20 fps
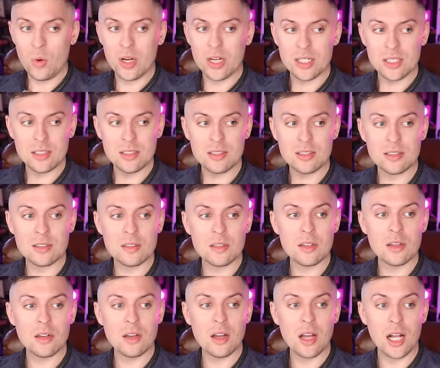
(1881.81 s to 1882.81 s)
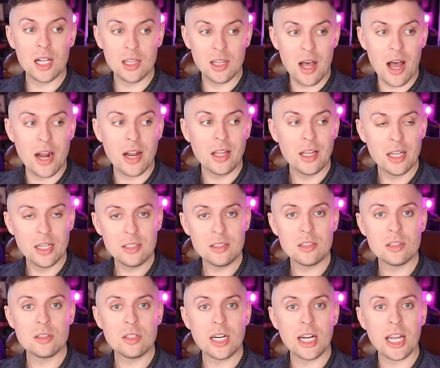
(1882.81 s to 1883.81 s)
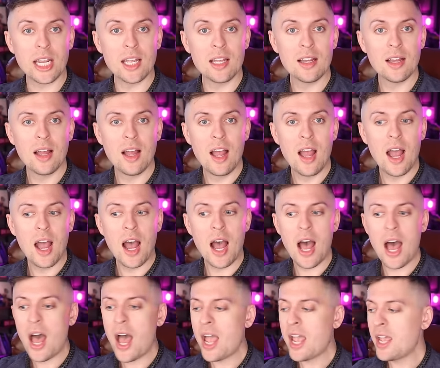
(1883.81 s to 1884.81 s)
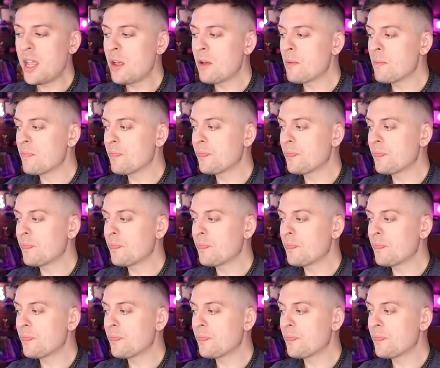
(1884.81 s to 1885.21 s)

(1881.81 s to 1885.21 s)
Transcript: was a lot of history. I